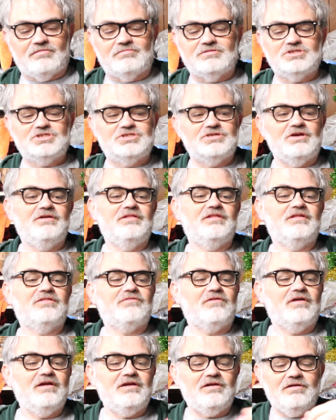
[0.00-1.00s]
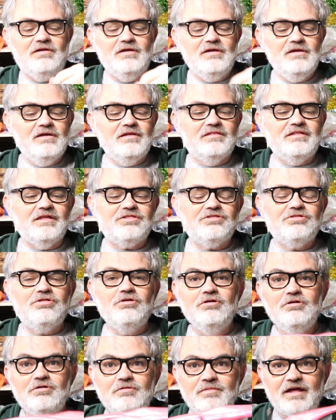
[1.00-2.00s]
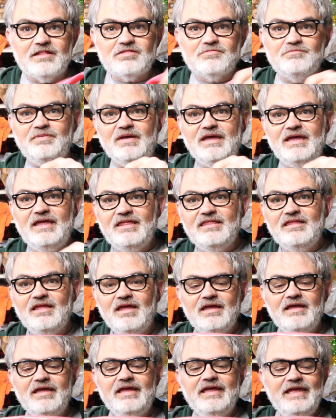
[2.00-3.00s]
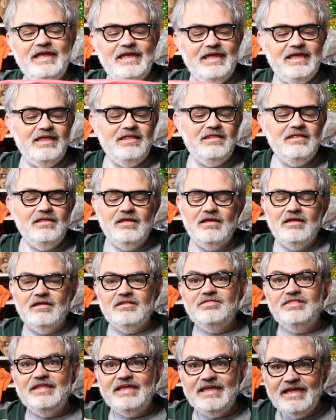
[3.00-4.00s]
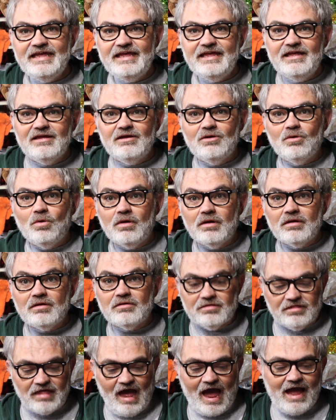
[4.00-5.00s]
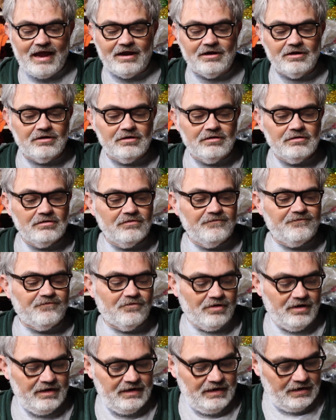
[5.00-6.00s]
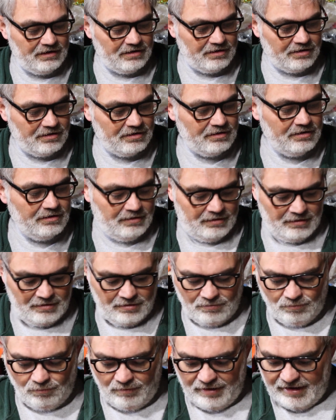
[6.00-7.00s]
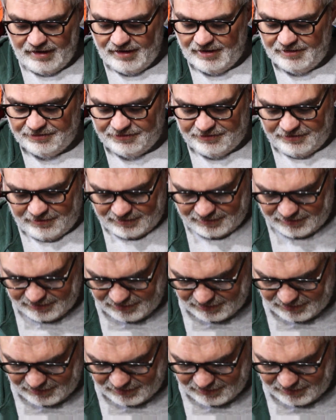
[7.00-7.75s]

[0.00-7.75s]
I want to show you this right here. This tube has been in the tire for a year with